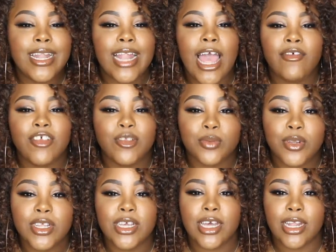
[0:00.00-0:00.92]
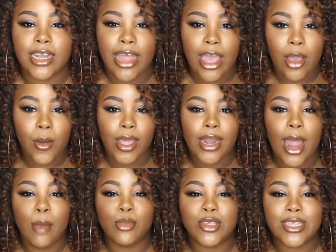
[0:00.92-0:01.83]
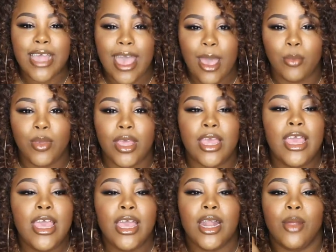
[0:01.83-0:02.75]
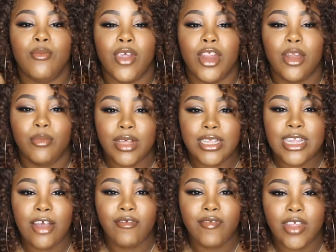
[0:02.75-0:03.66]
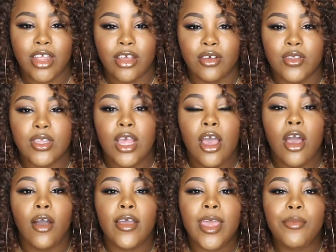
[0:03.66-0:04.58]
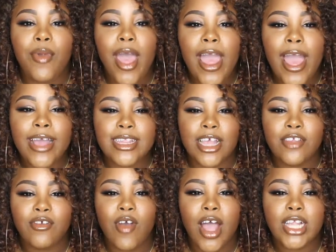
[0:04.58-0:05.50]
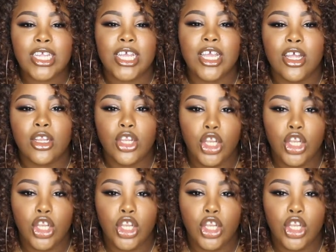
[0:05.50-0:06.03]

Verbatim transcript: life is pretty good now, and I'm just happy, and I'm ready to bust out videos. Okay, bye guys, thanks for watching.